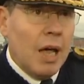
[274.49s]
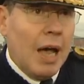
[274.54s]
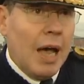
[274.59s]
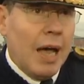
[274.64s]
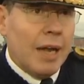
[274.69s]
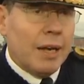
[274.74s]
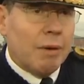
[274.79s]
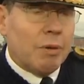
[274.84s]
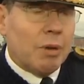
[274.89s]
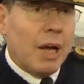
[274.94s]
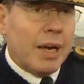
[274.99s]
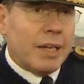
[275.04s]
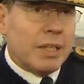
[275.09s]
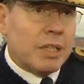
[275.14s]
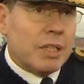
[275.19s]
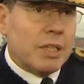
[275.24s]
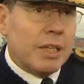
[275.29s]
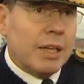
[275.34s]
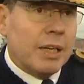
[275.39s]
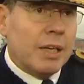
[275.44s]
and I would like to
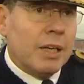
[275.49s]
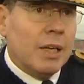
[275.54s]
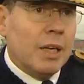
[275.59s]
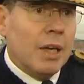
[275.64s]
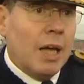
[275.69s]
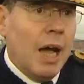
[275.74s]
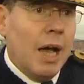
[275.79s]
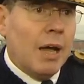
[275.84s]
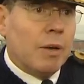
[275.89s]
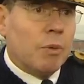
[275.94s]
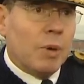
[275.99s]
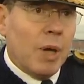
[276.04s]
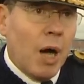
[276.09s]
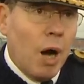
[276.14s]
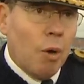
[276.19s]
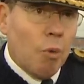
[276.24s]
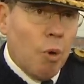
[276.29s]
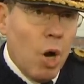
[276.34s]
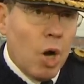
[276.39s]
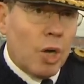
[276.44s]
see and we
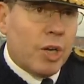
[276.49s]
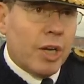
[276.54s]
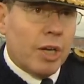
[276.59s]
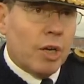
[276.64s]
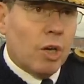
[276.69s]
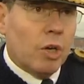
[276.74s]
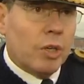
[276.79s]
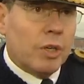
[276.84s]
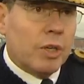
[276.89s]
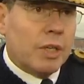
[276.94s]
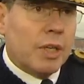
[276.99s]
are working on